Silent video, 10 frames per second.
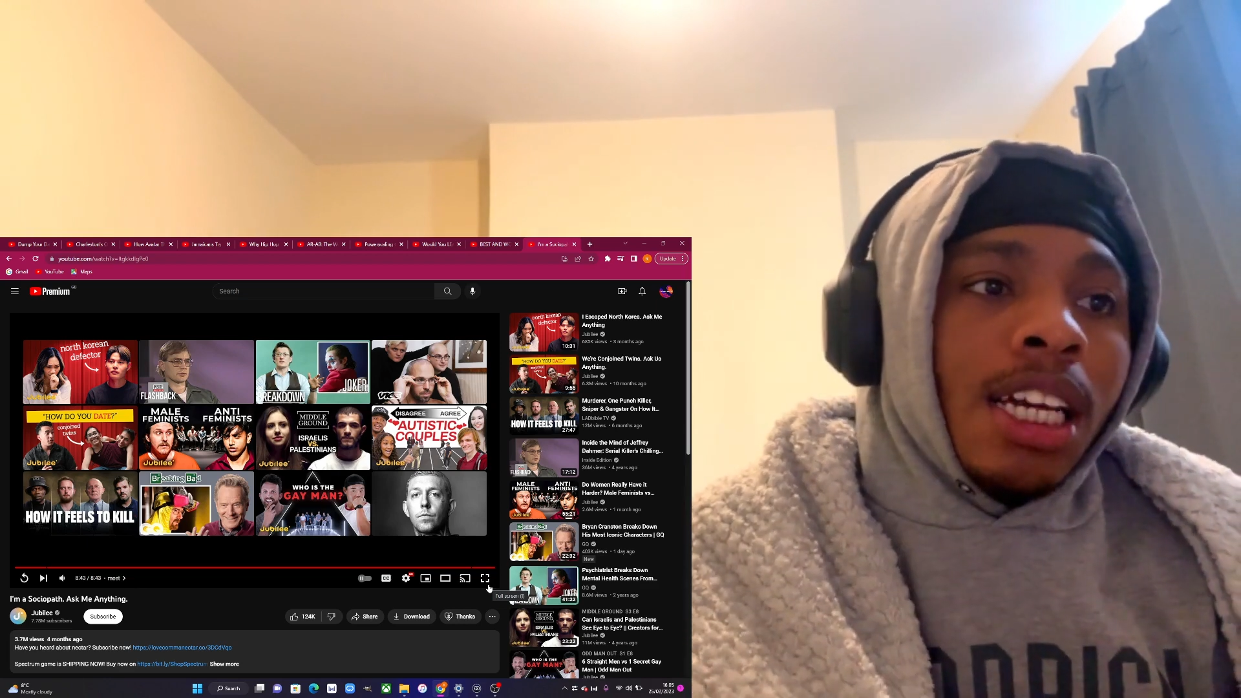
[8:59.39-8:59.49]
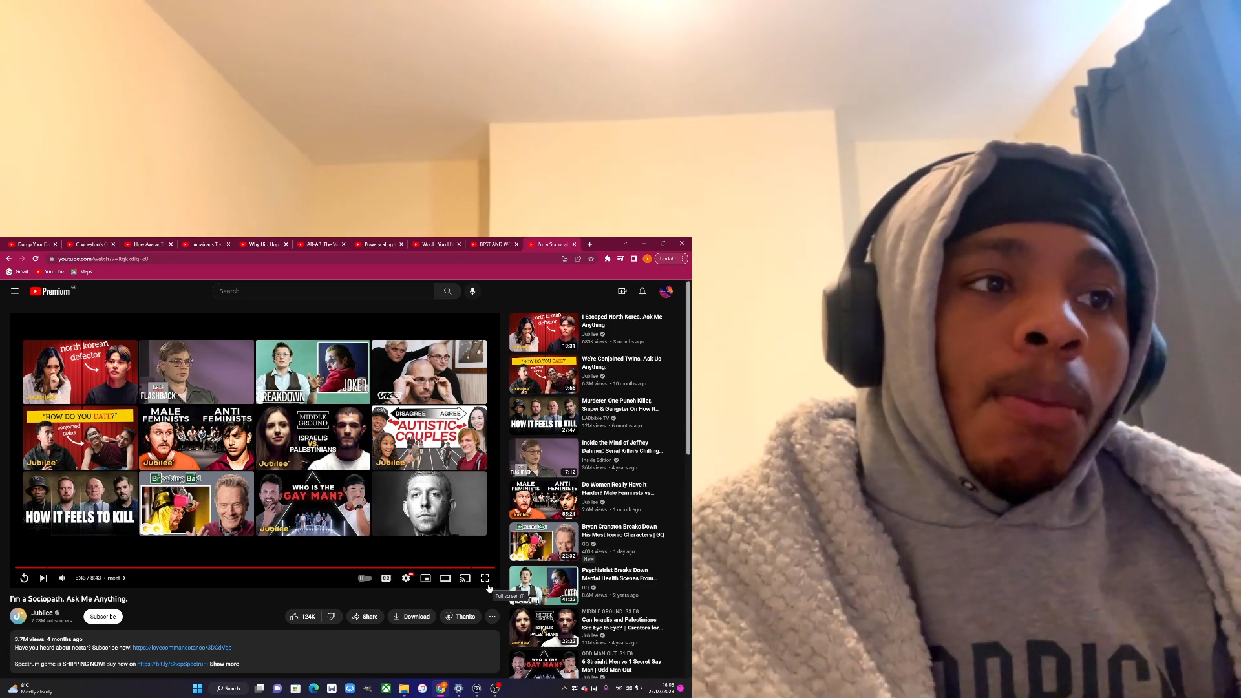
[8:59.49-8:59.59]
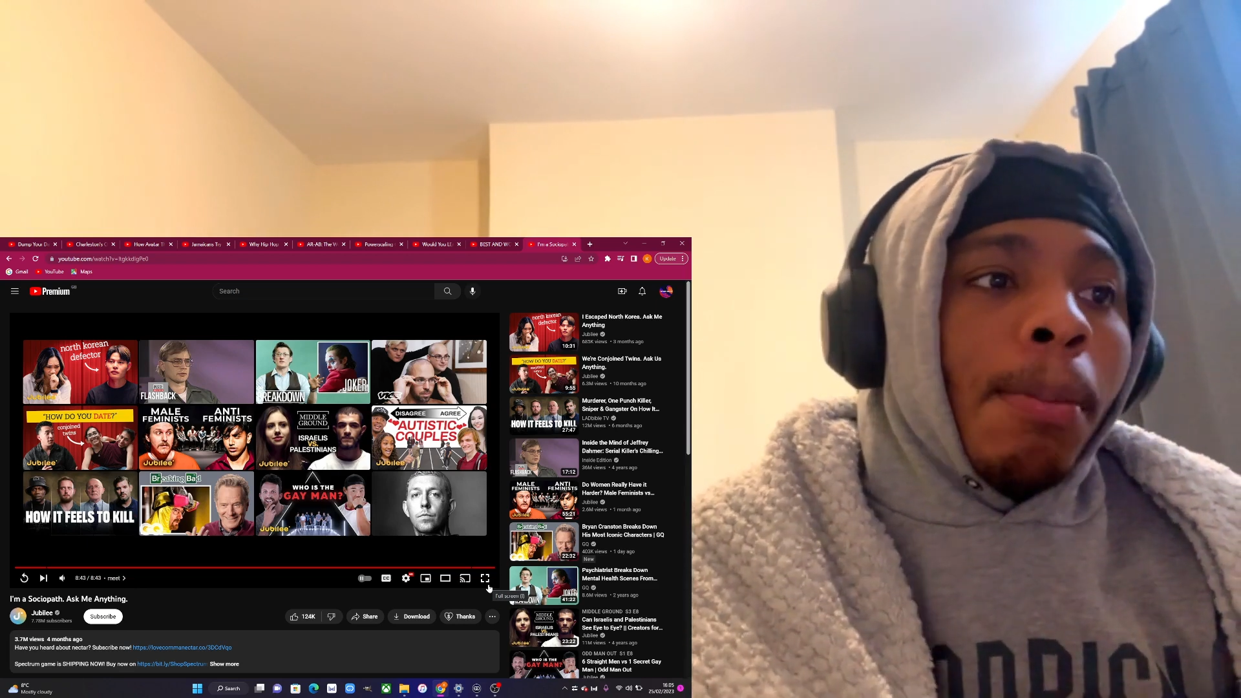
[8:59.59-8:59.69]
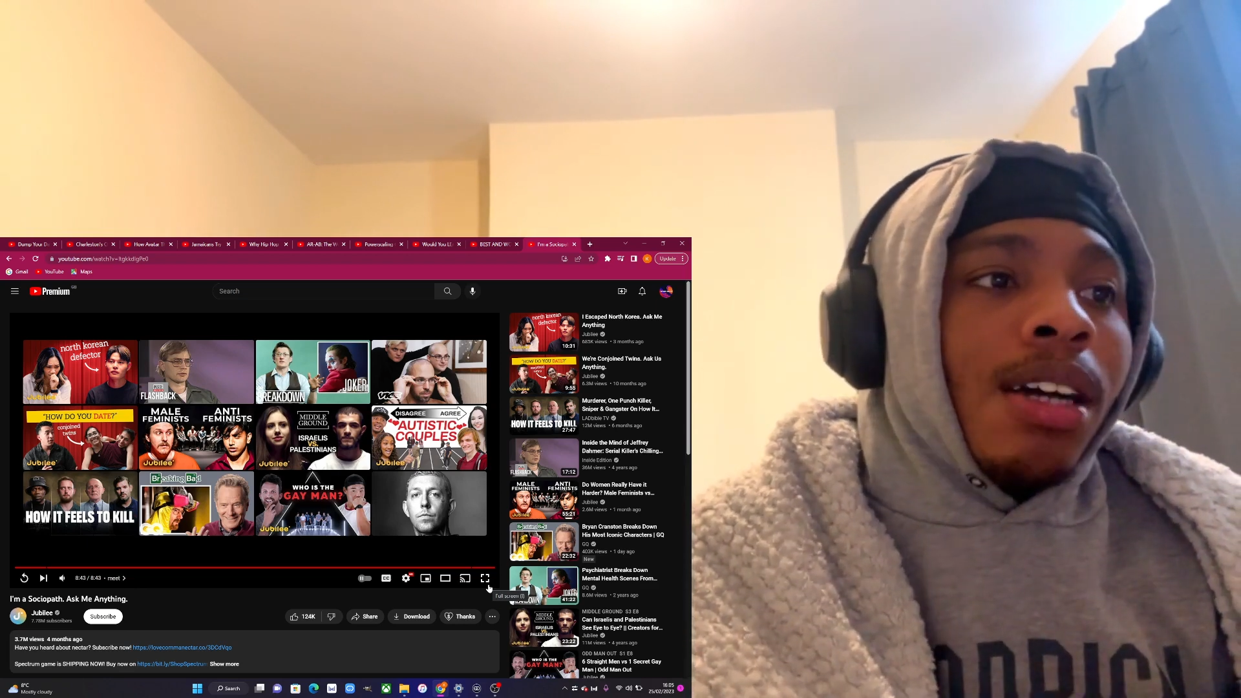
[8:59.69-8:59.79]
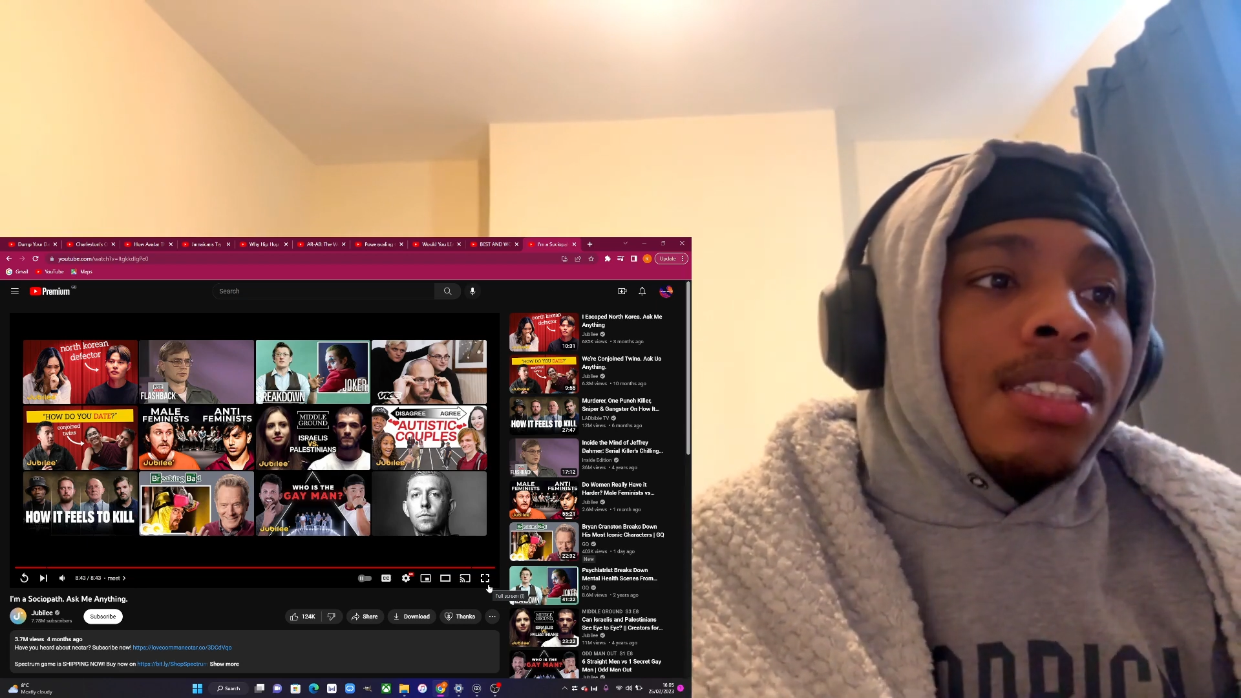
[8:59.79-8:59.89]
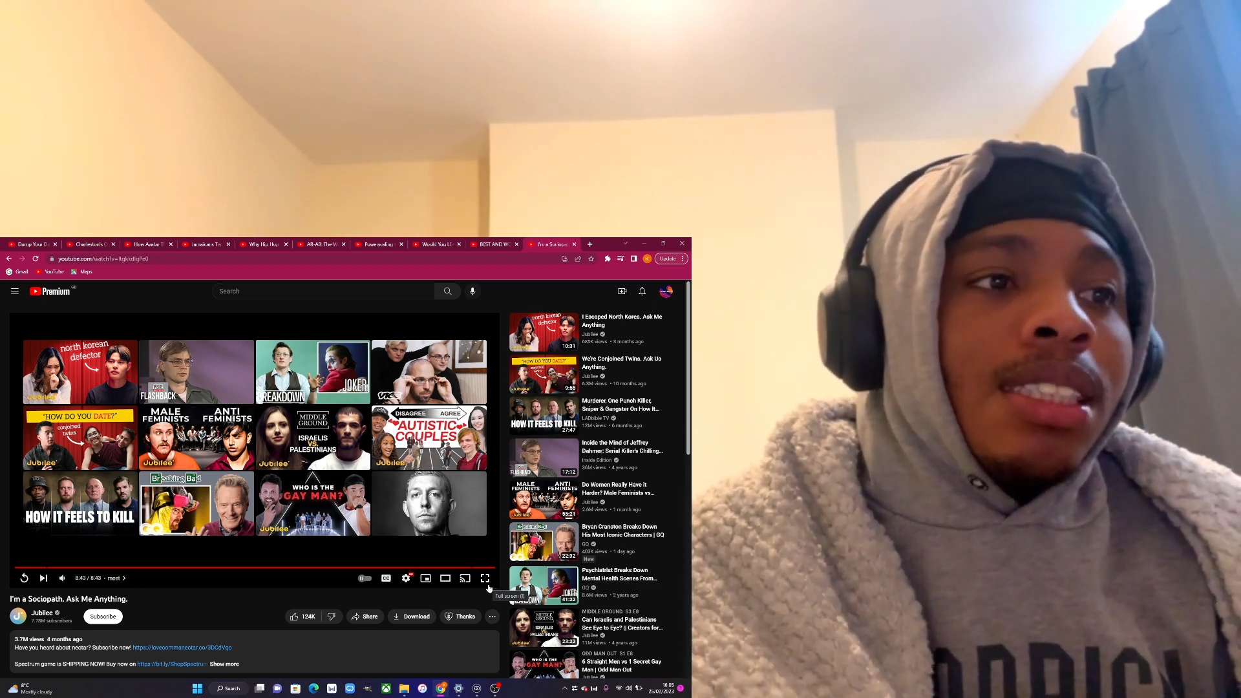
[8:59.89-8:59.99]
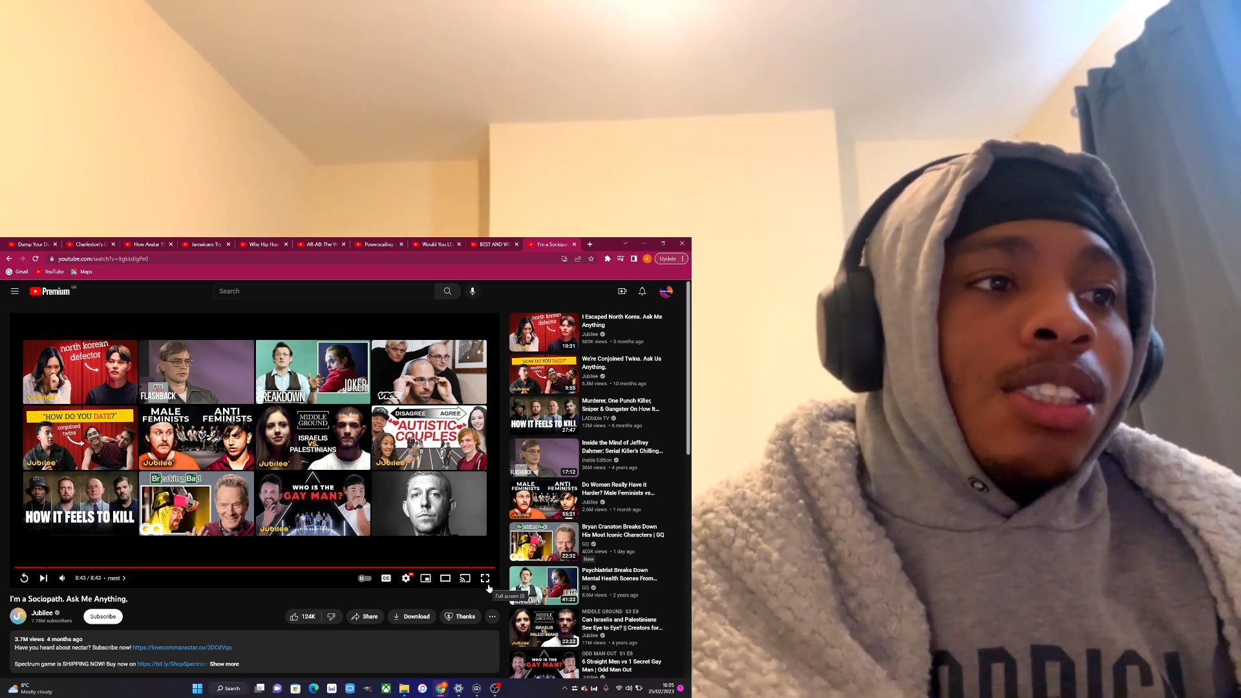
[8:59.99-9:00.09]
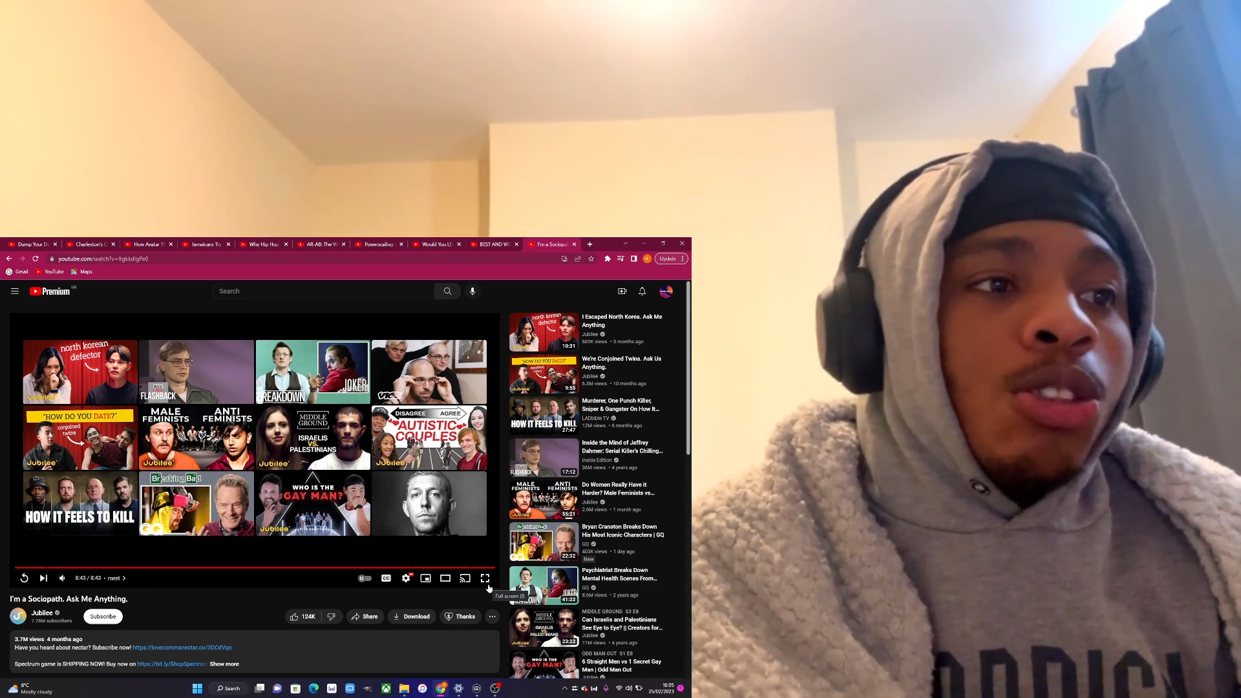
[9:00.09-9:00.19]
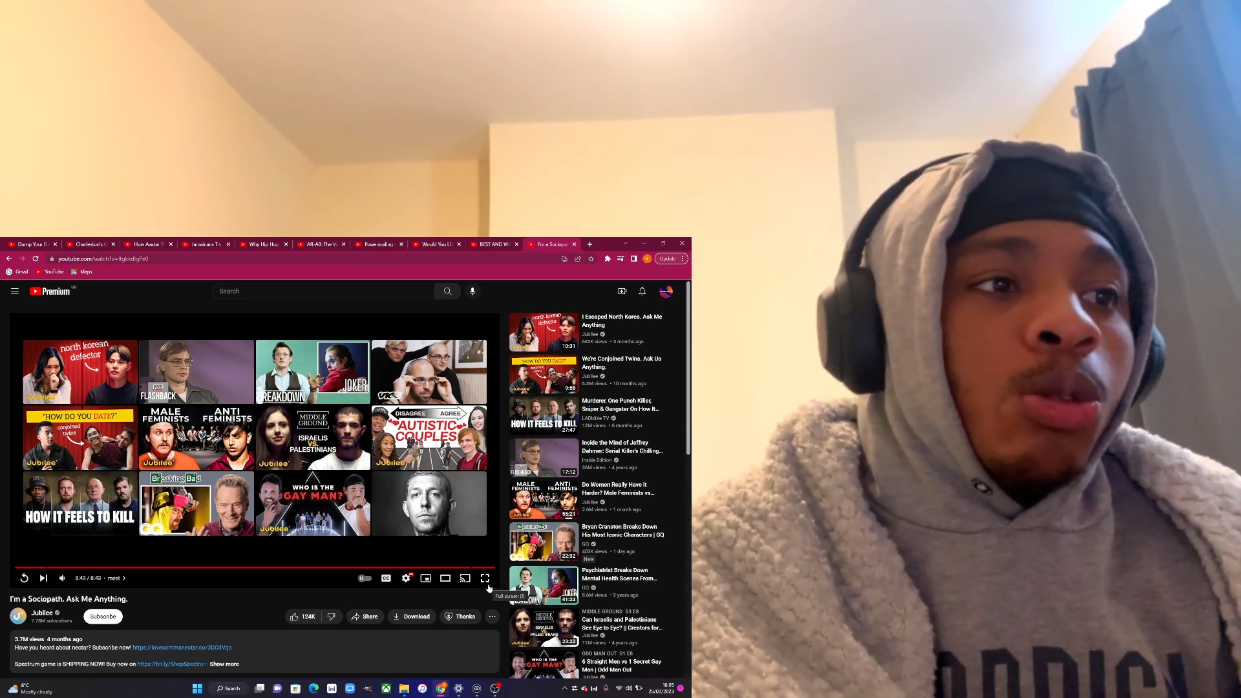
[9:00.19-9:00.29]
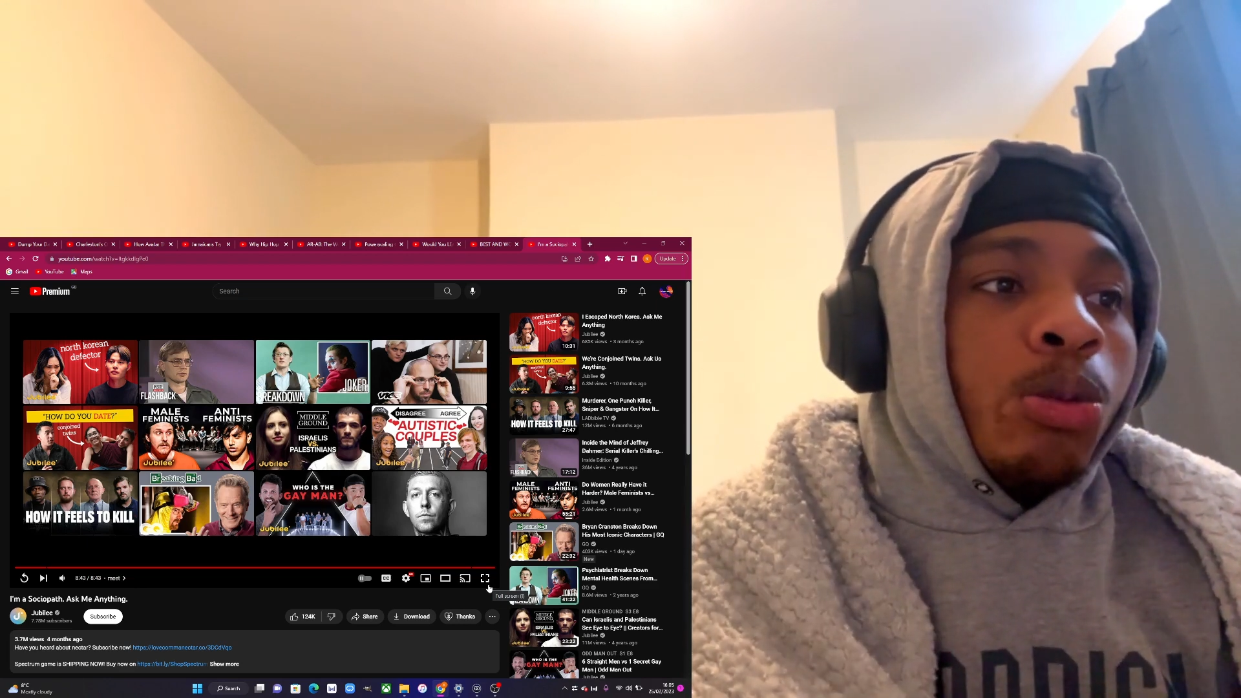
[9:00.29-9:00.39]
but still